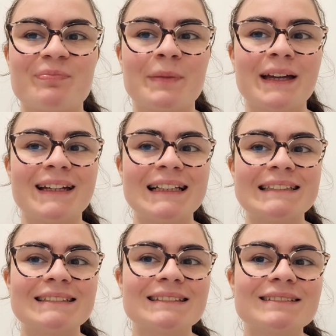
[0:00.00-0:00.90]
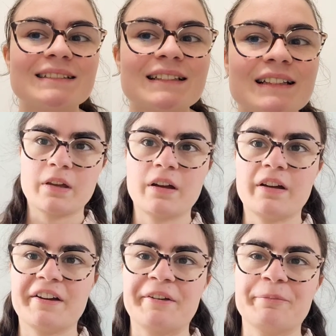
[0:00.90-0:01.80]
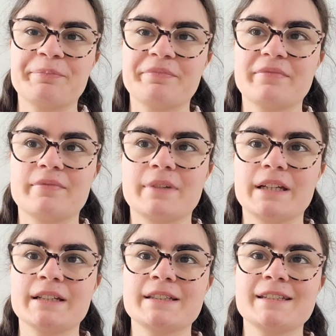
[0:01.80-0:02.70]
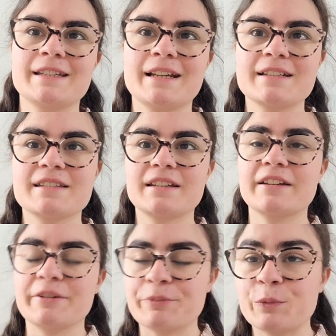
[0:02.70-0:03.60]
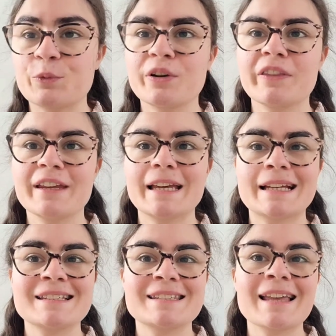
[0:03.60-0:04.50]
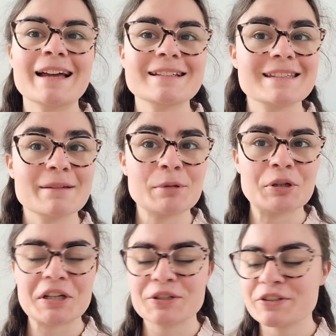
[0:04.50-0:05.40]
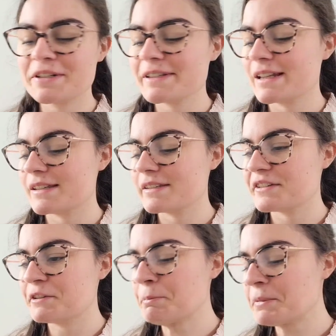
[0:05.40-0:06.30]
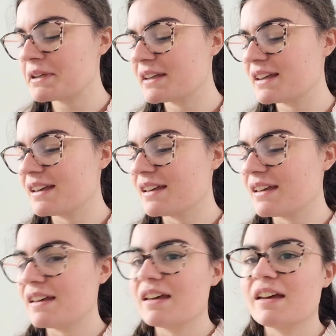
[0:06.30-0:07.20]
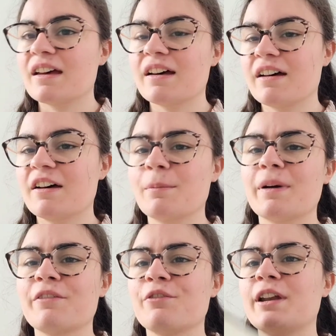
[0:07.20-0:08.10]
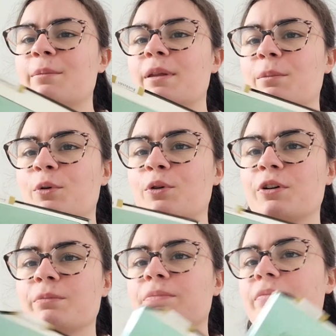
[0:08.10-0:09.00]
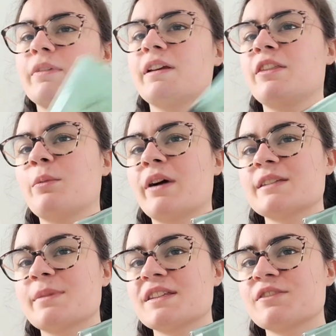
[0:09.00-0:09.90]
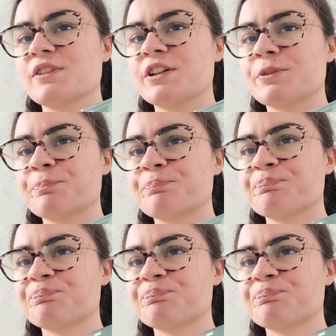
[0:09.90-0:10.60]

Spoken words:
Bye. Hi, it's the next day. We're in the exact same location as last time. I've read a bit more in The Wise Man's Fear.